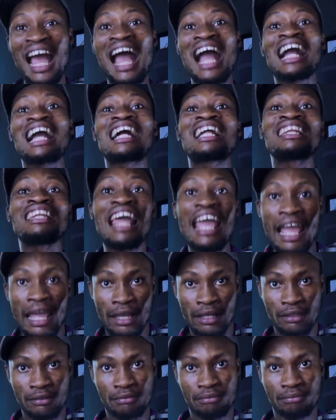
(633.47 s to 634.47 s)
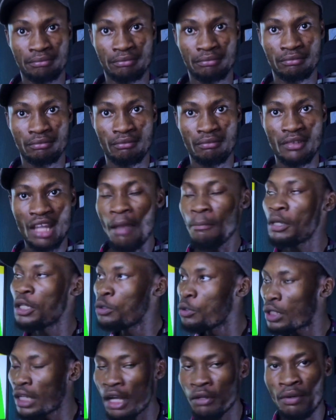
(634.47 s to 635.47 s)
and clear. I
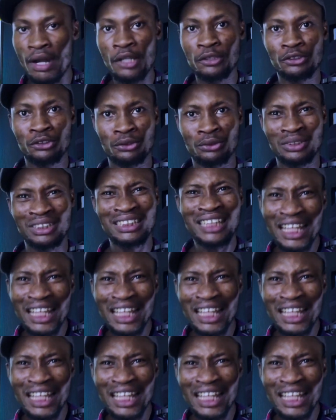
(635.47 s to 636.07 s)
mean, look around you.